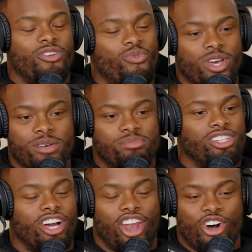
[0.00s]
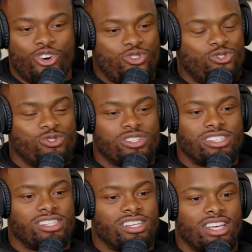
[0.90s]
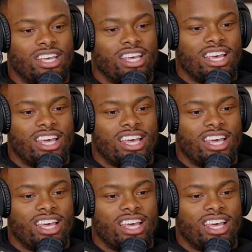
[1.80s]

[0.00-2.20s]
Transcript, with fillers: the whips, the clothes. Yeah.